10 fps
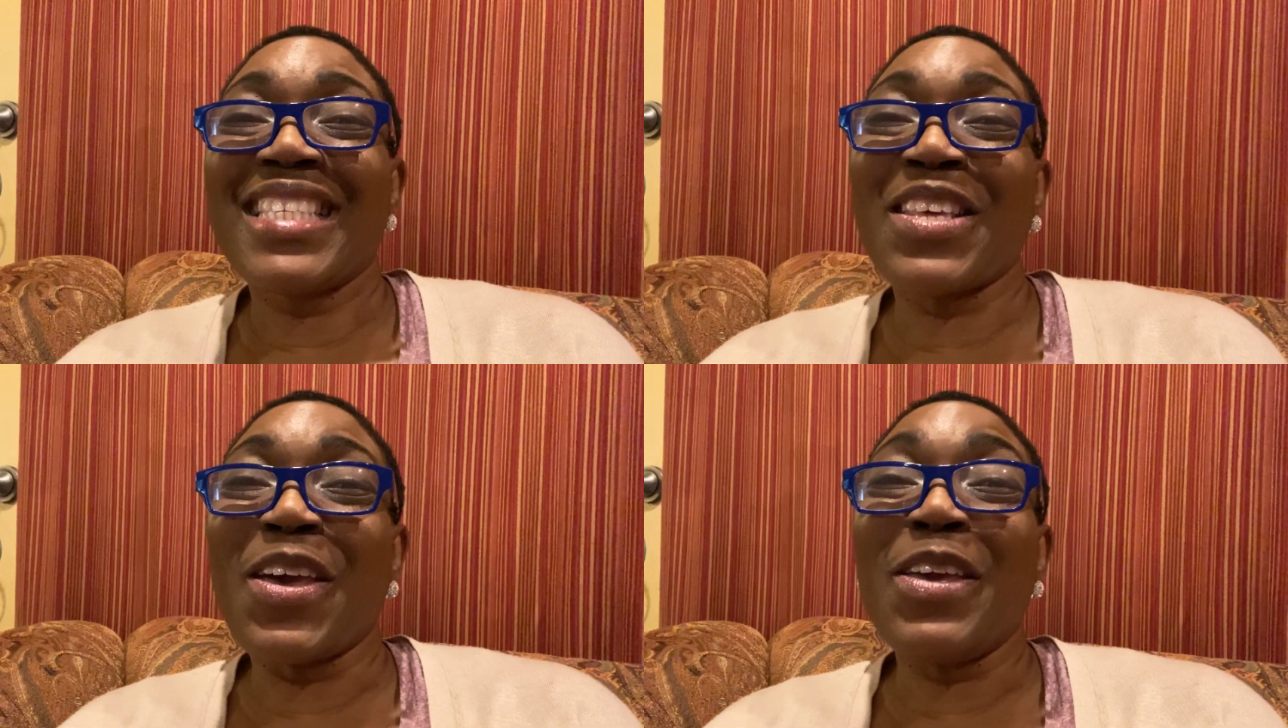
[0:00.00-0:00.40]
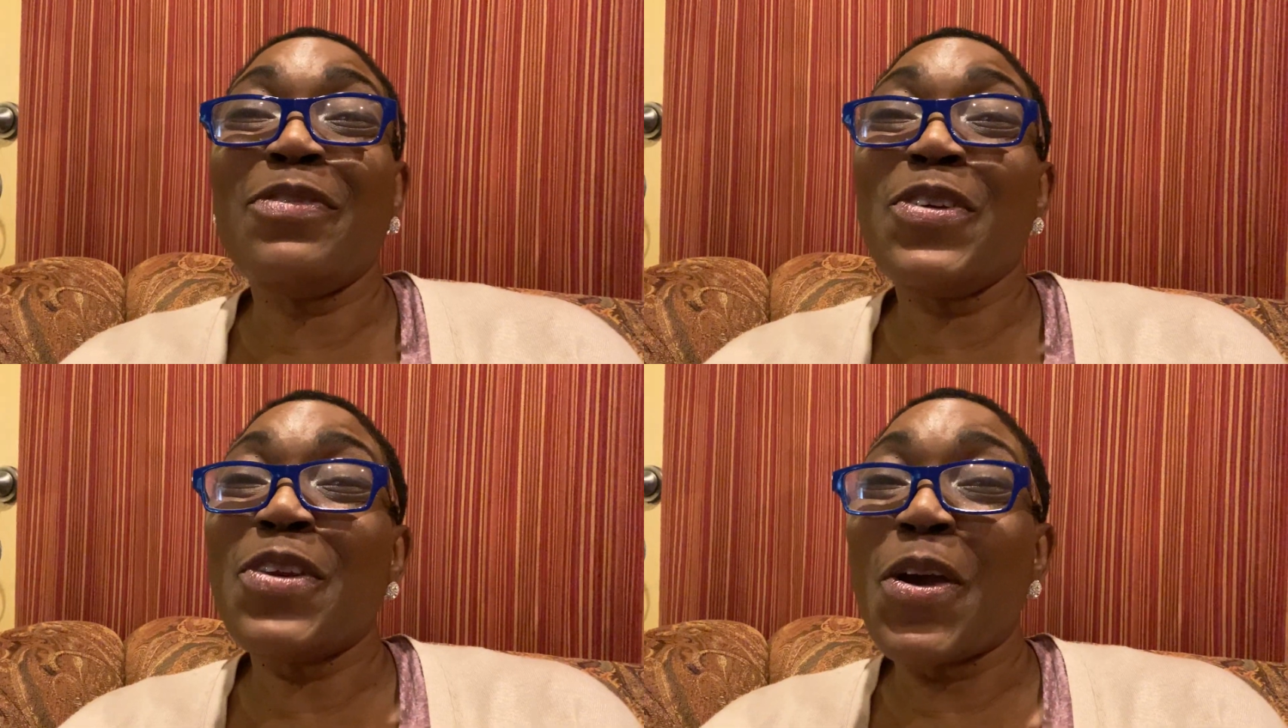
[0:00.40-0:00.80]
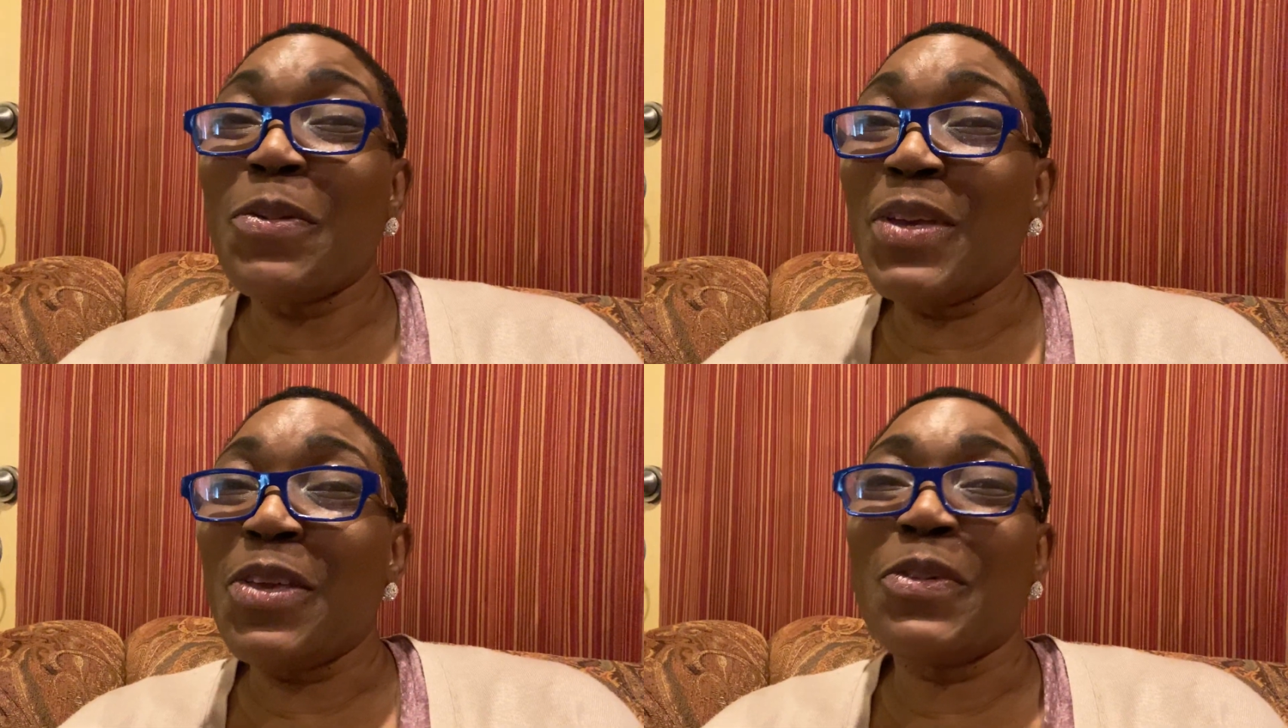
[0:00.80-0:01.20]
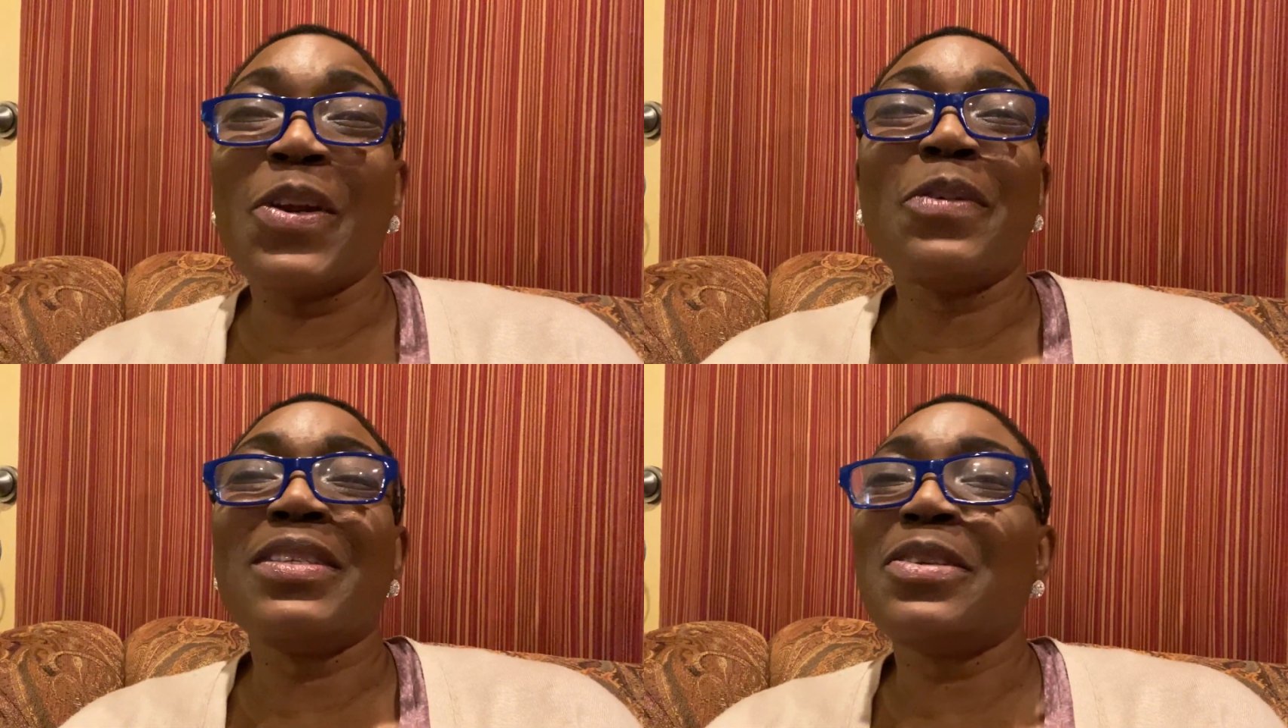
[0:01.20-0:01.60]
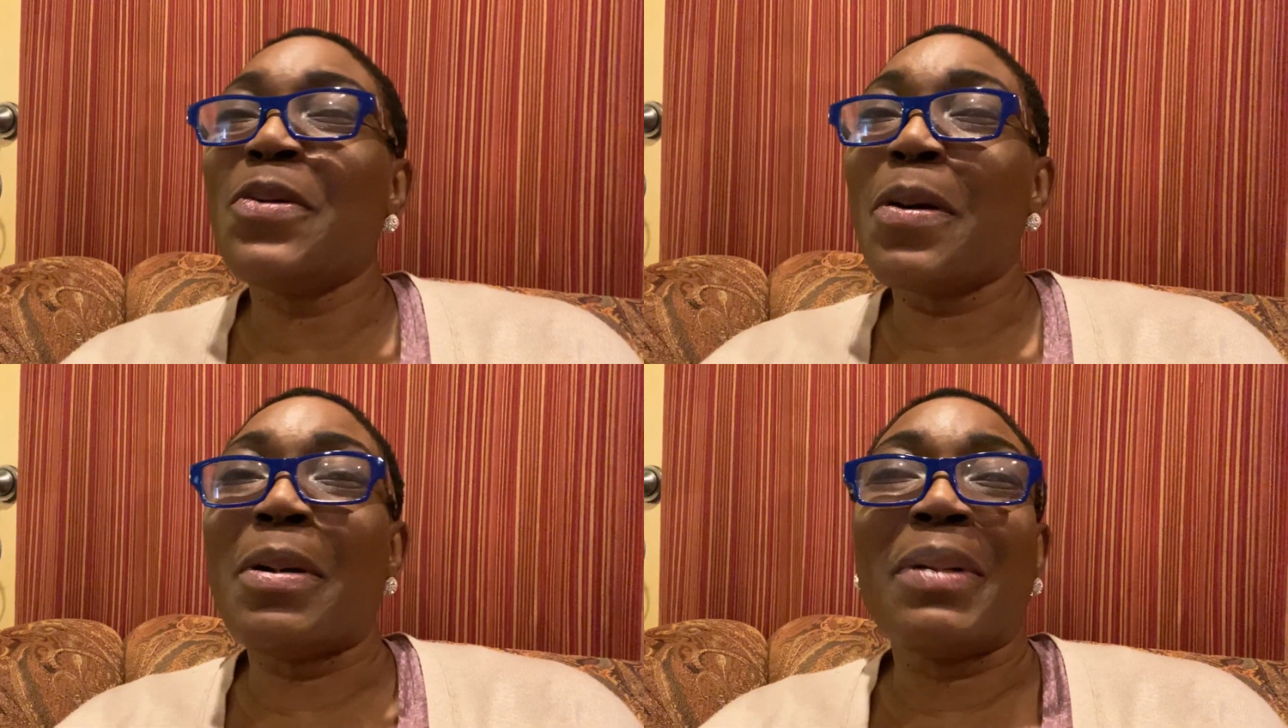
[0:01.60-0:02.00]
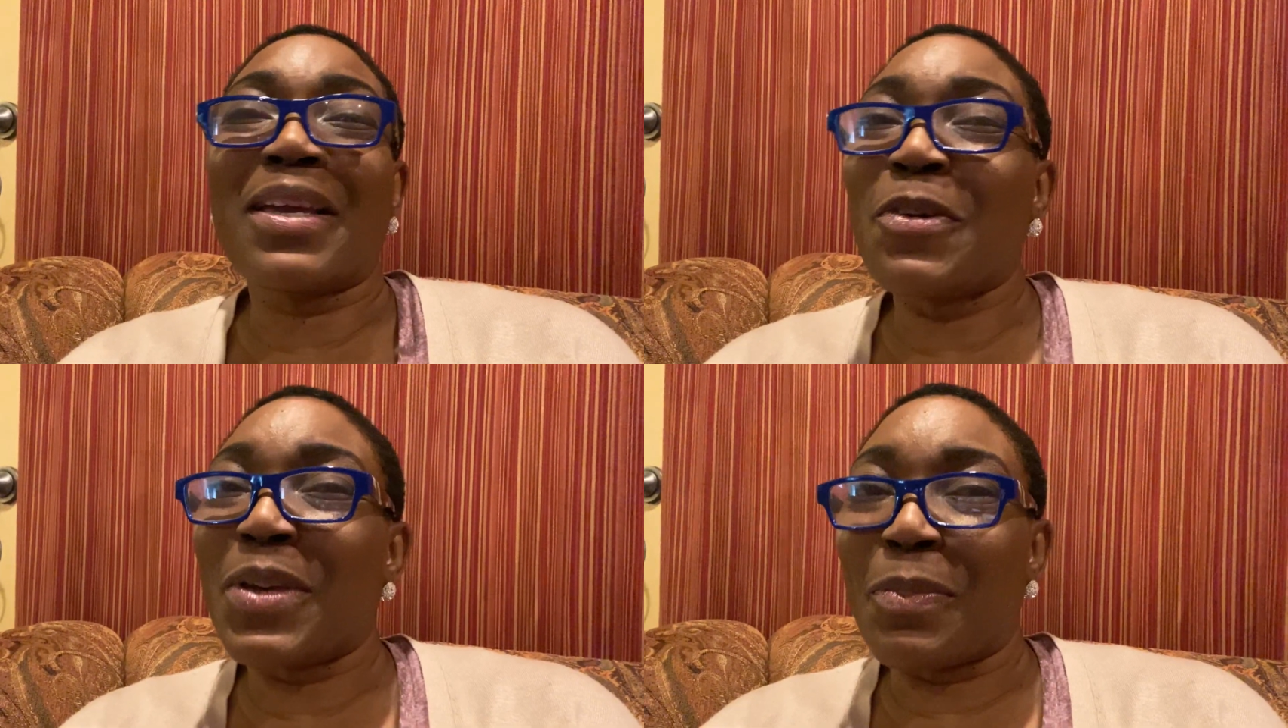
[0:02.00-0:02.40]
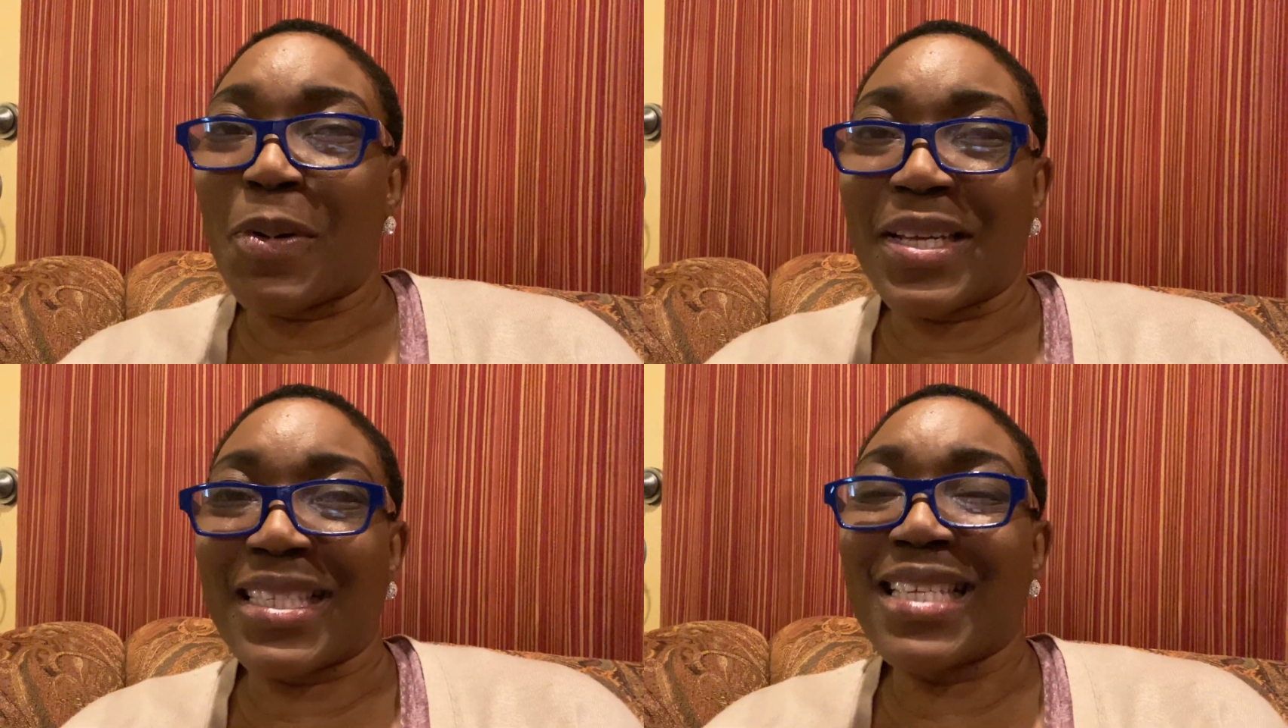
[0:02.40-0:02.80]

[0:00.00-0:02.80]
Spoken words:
So if you know me, you would always know about my cookie points.